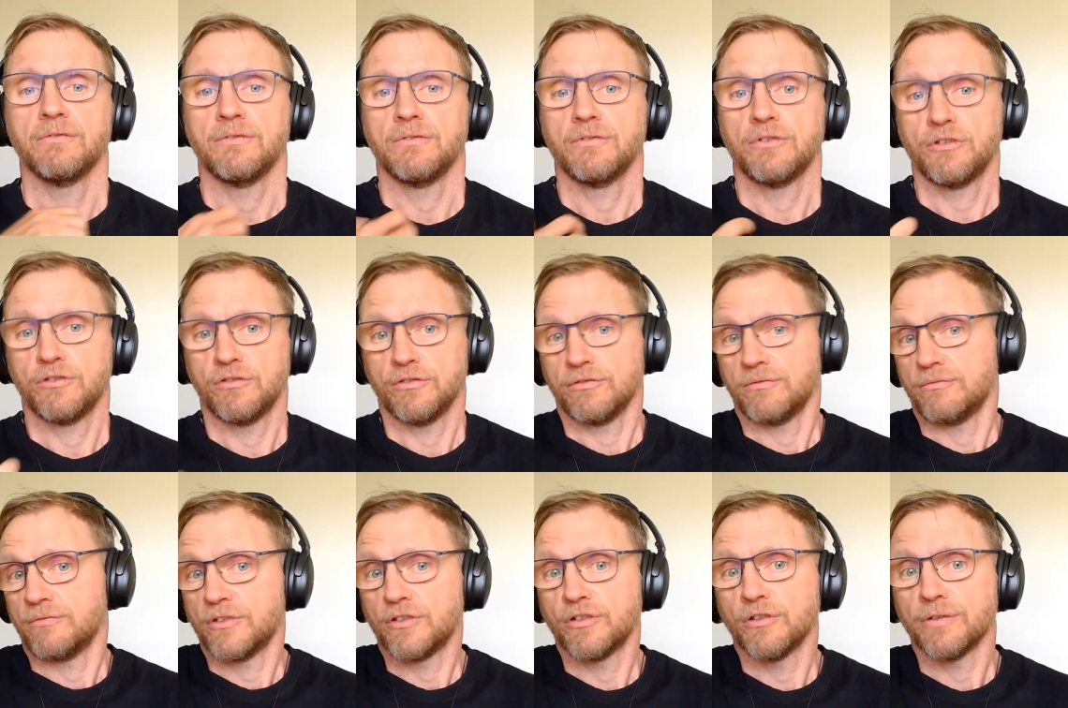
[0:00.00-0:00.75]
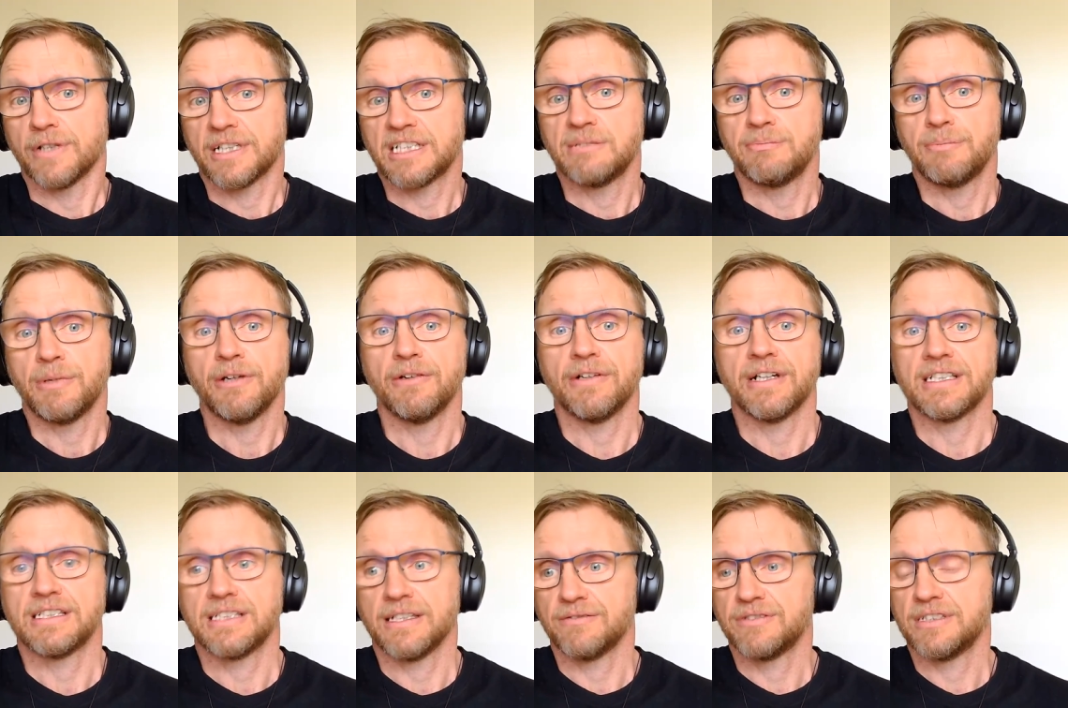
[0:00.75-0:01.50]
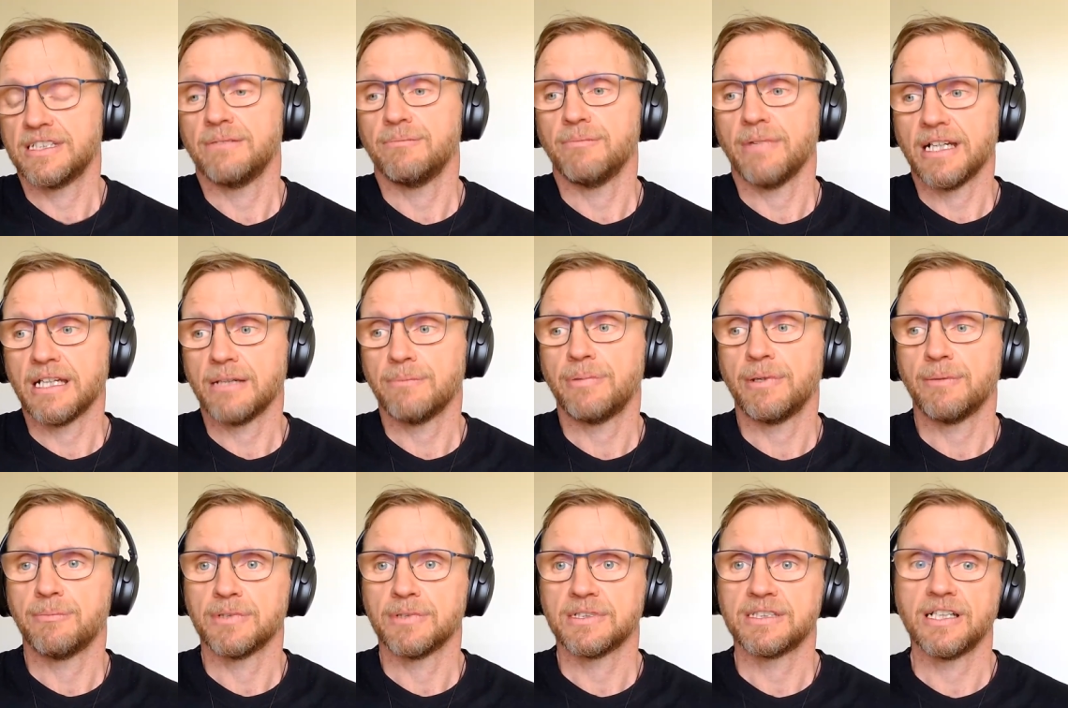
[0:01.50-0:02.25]
through experience, I've seen many
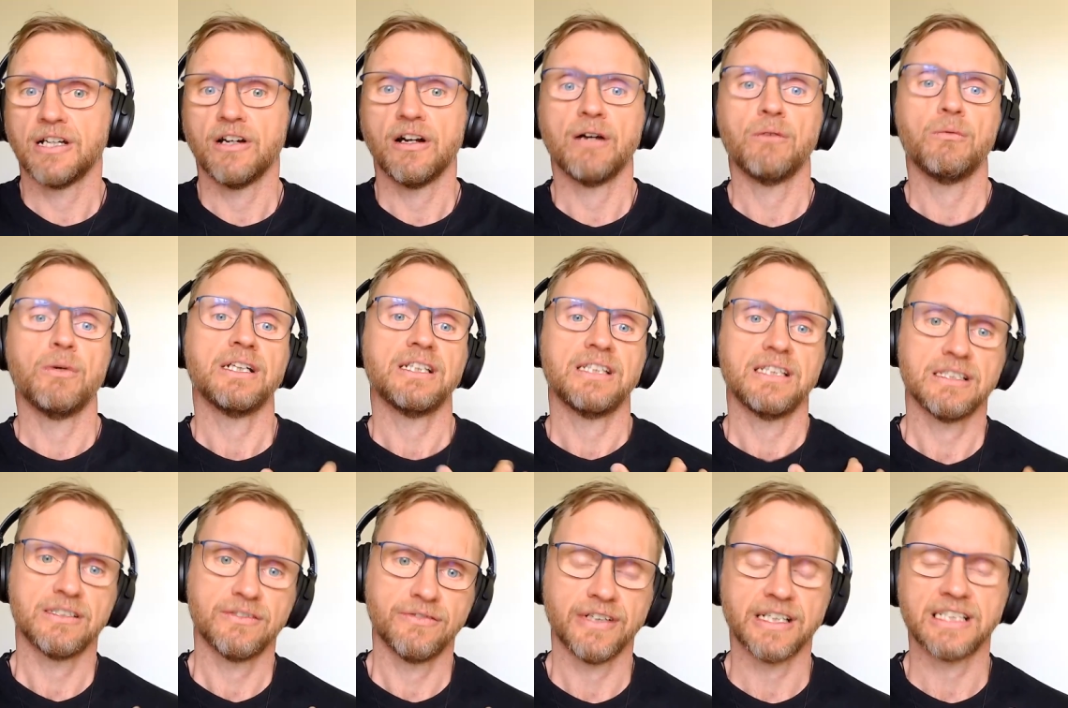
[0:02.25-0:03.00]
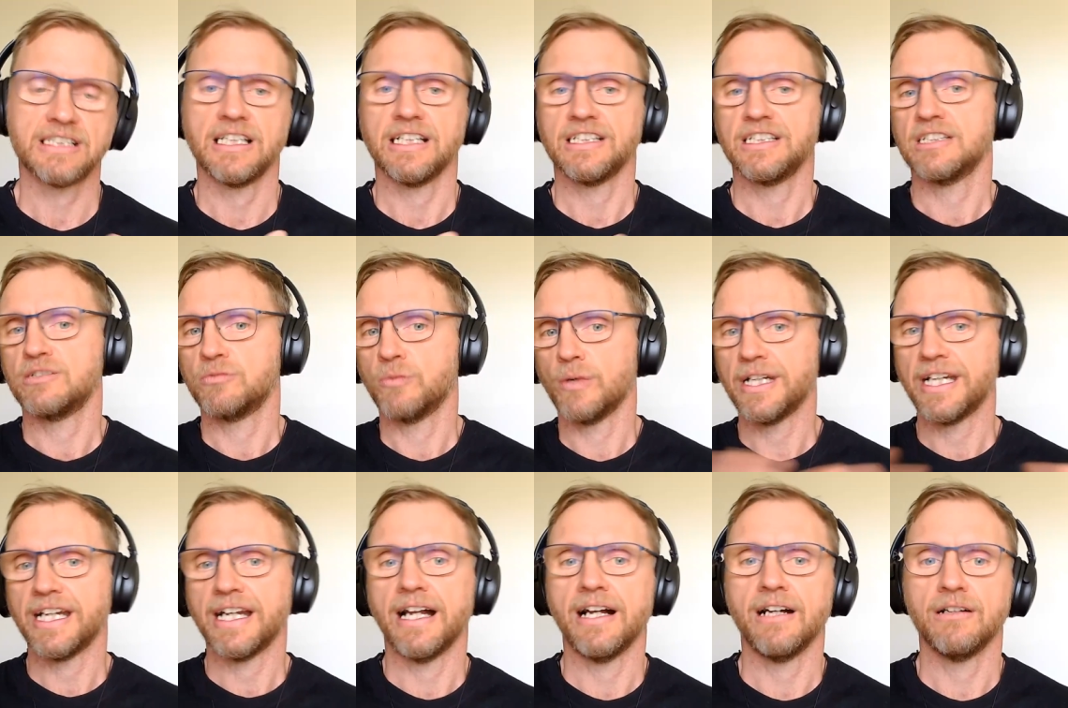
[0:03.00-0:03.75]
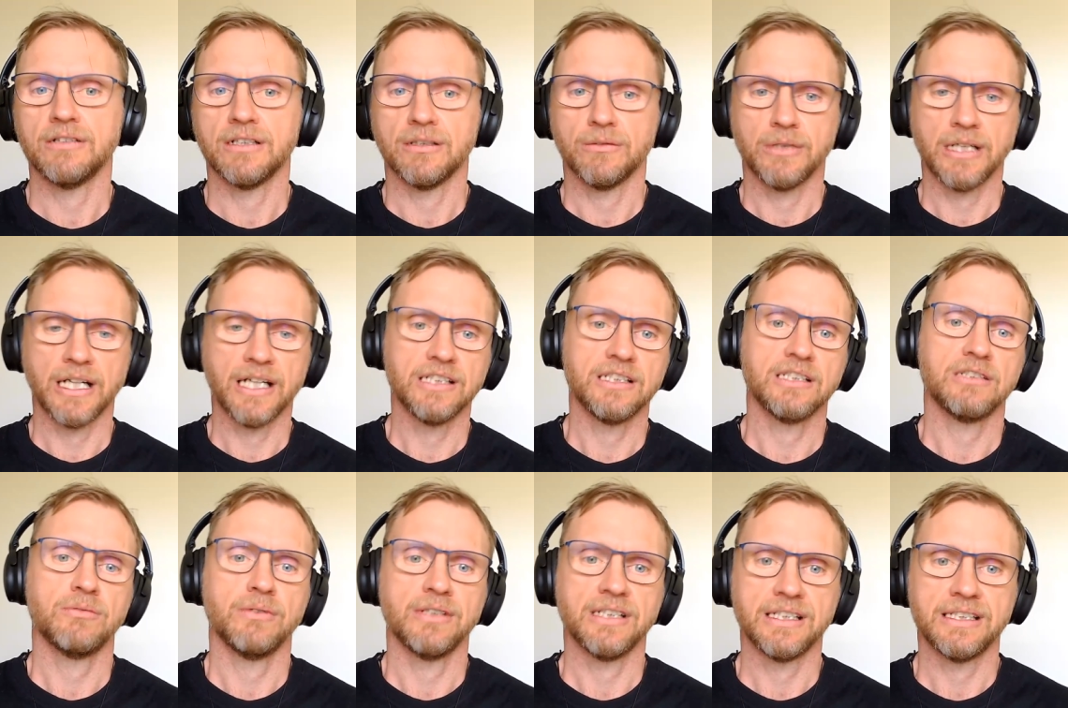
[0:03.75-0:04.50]
people say, "Oh, I want this fixed. I just want it out. I
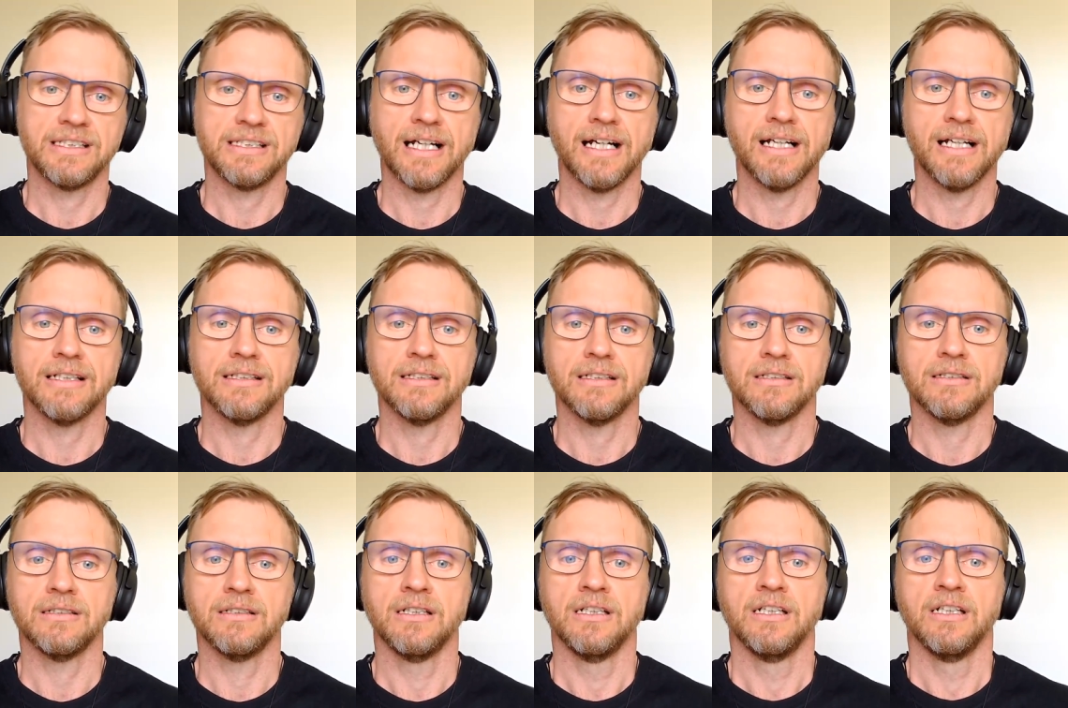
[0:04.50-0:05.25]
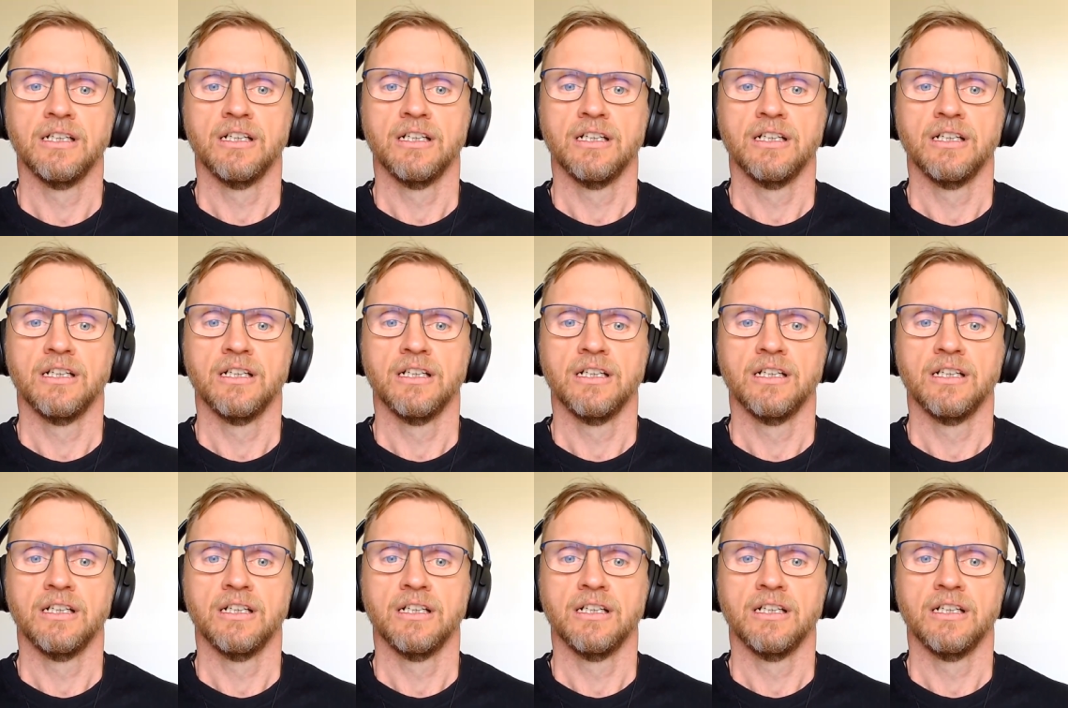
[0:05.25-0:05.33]
just want it done."